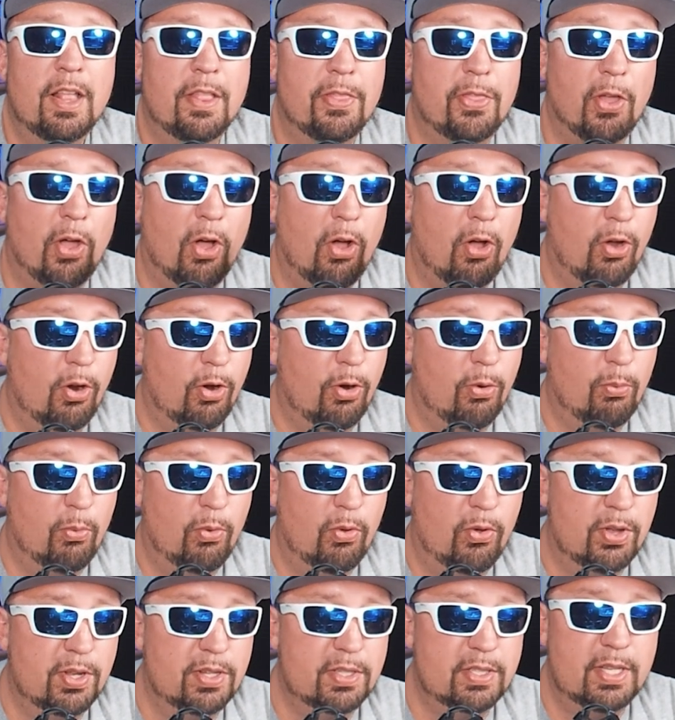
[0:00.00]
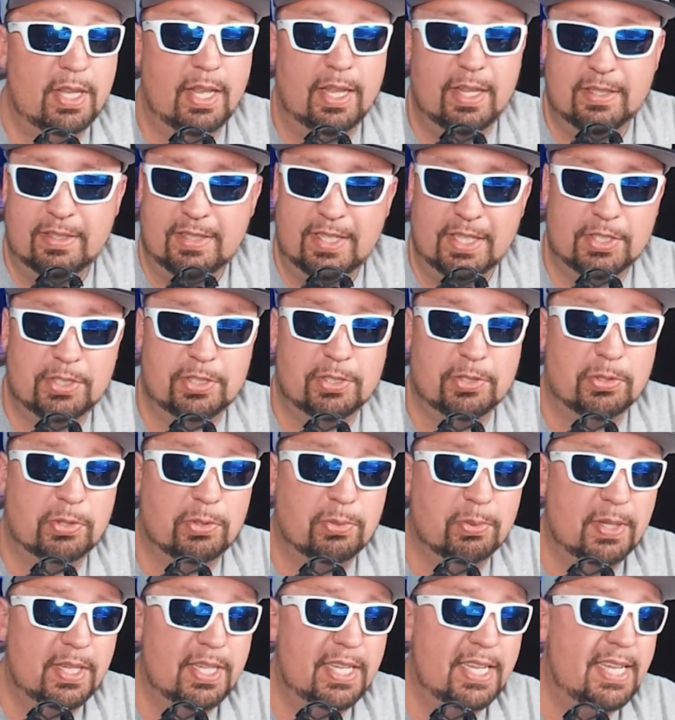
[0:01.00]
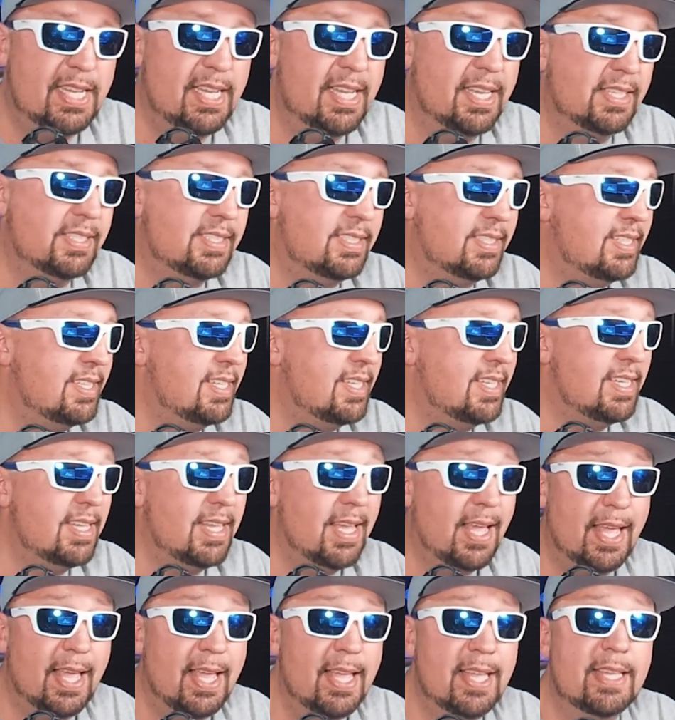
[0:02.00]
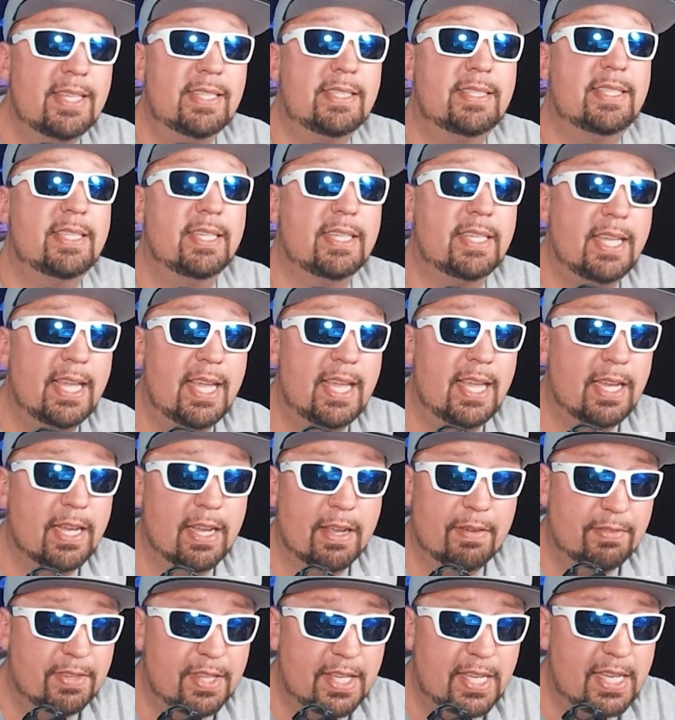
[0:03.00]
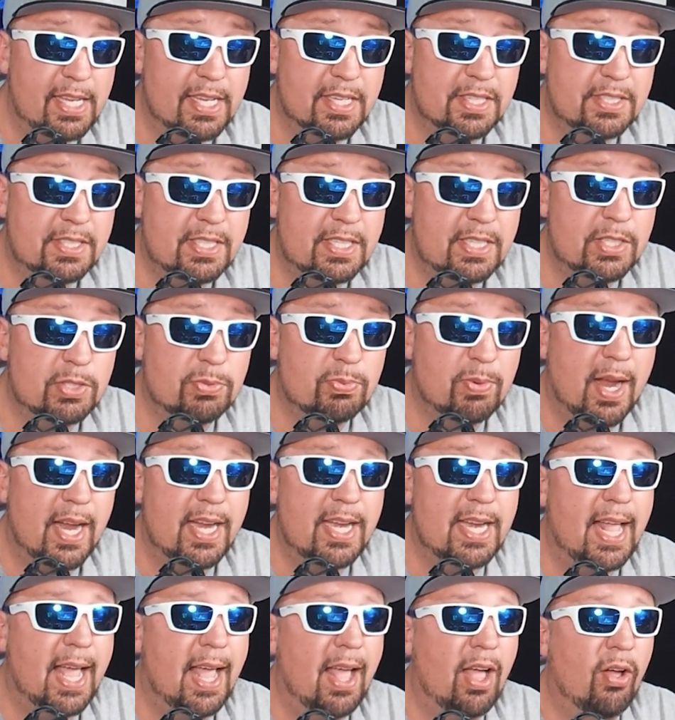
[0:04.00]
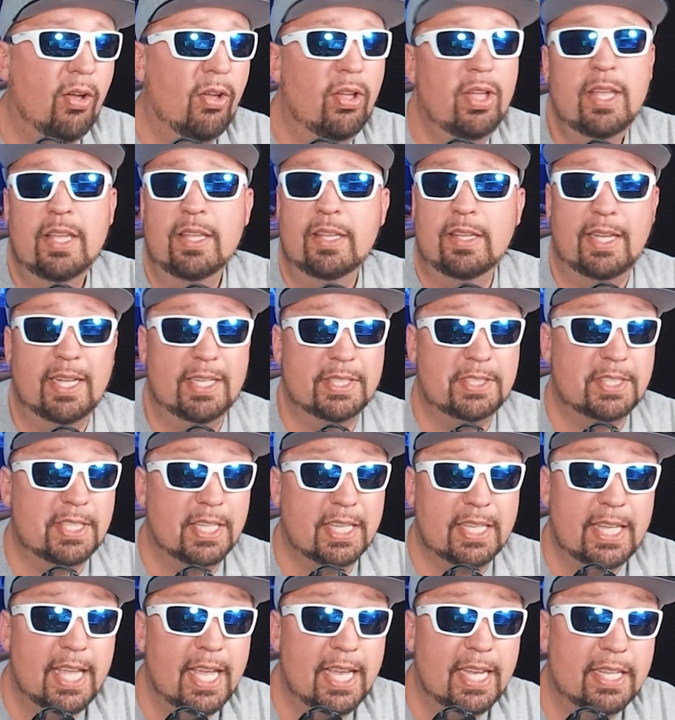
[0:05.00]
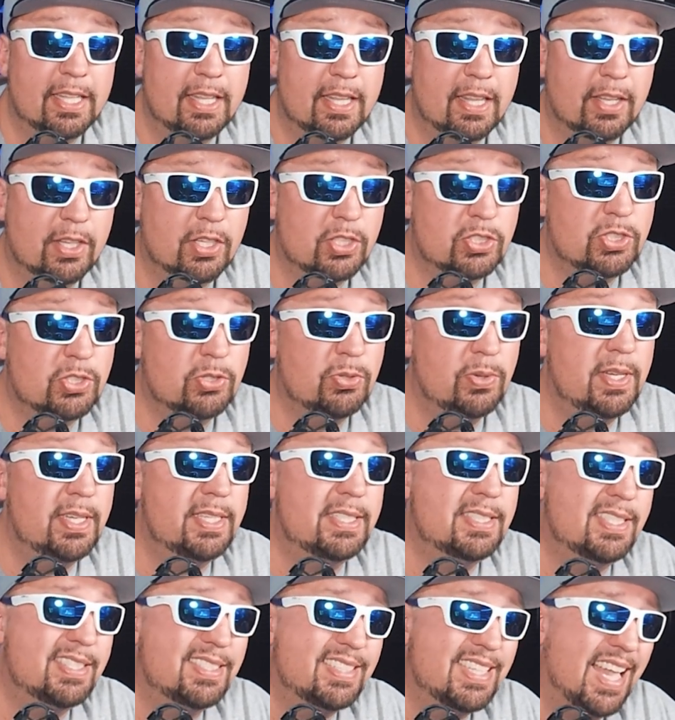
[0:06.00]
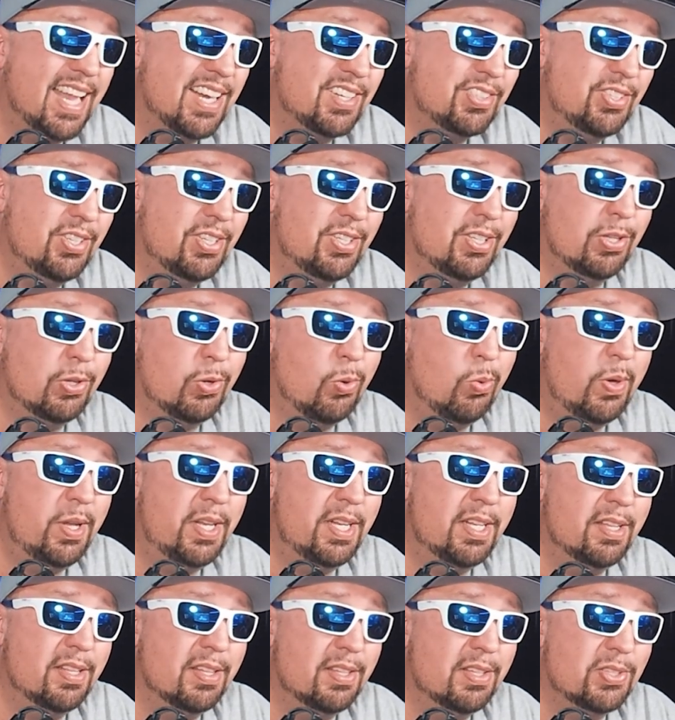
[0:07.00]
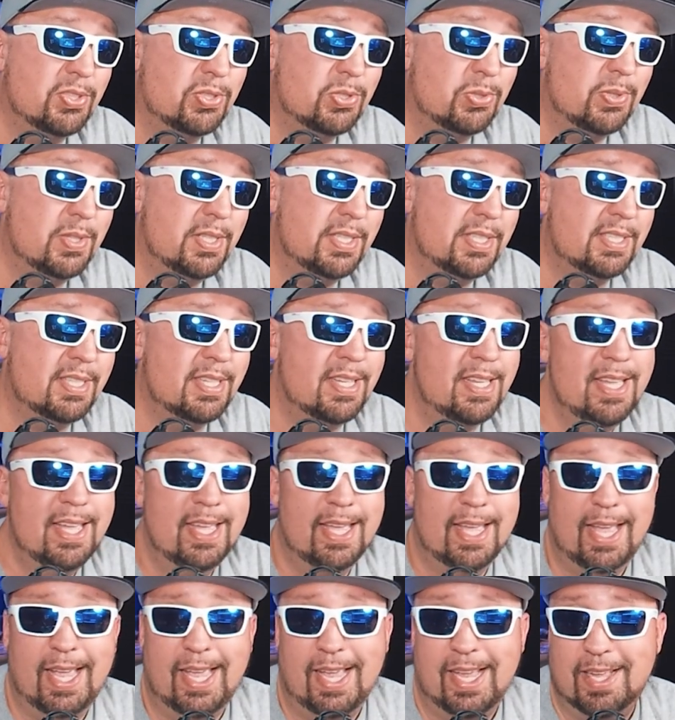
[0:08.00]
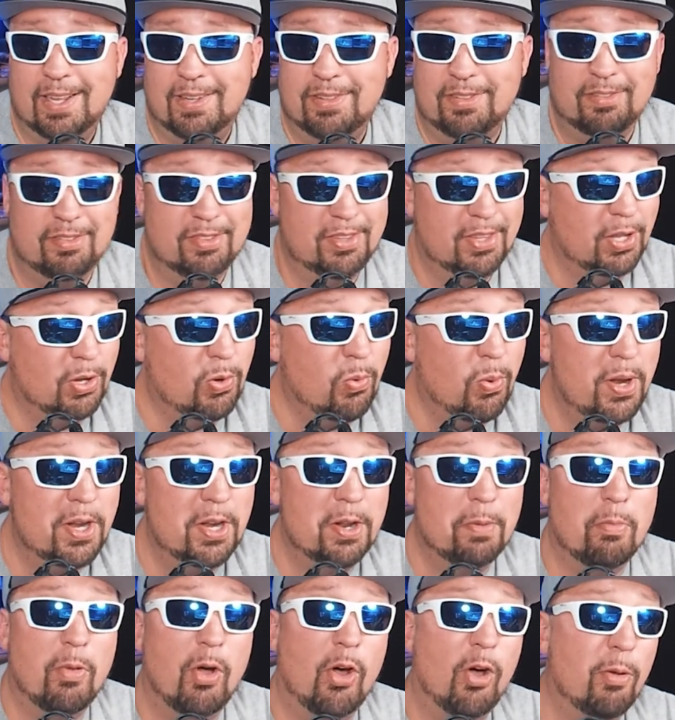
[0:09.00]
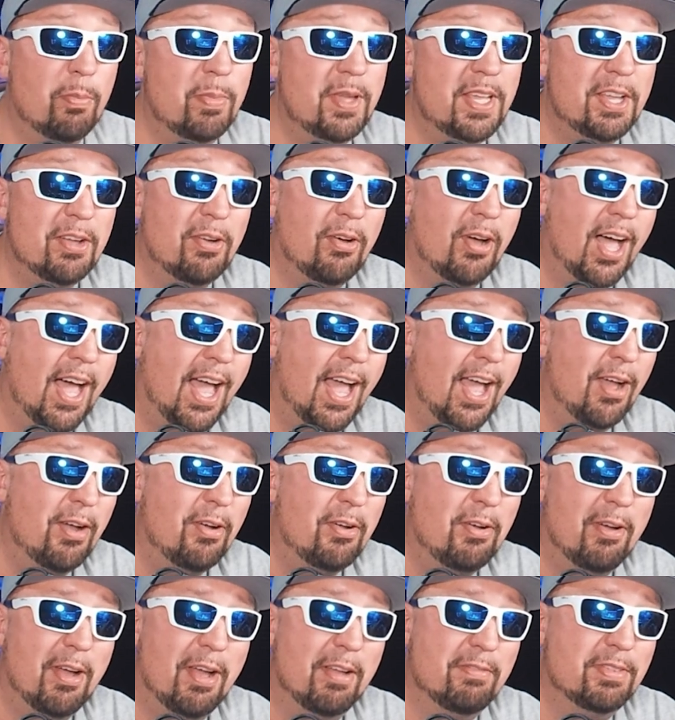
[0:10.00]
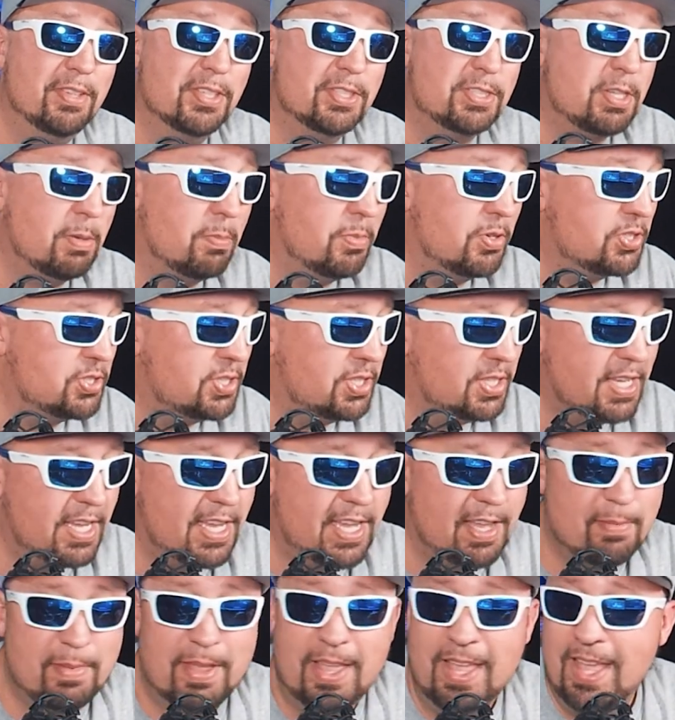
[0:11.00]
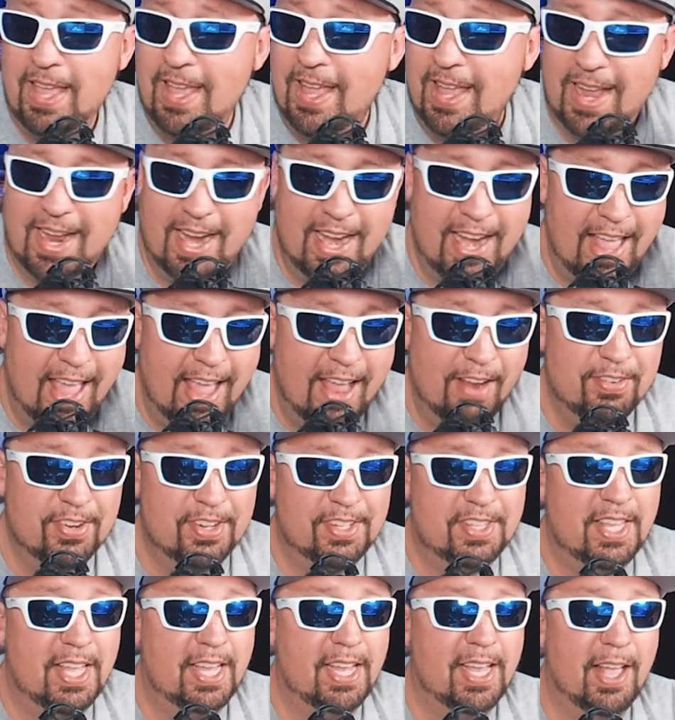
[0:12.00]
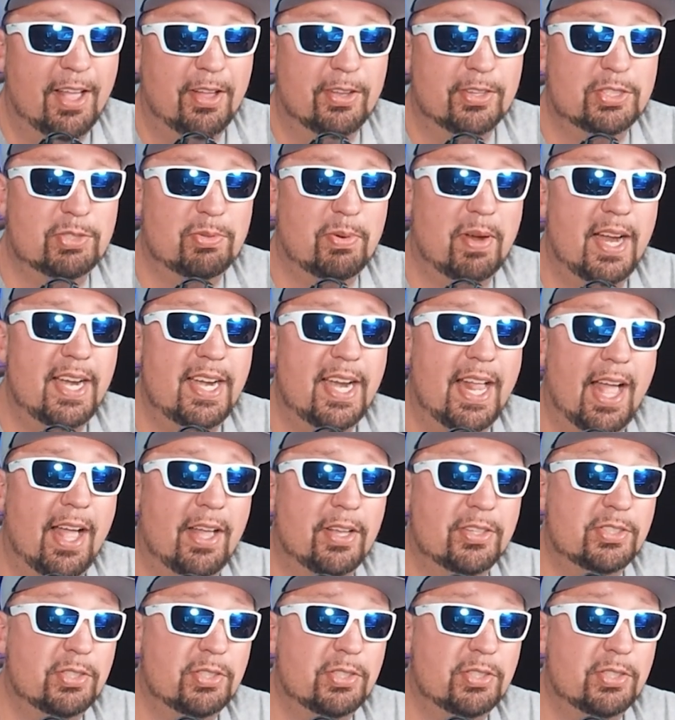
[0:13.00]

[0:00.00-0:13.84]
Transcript: The R1 Digital 3 ESC is the king of the ESCs right now. It's the king of the streets. It's actually the queen of the streets and the queen of Maumee, Ohio, of the SummerSlam and everything else right now.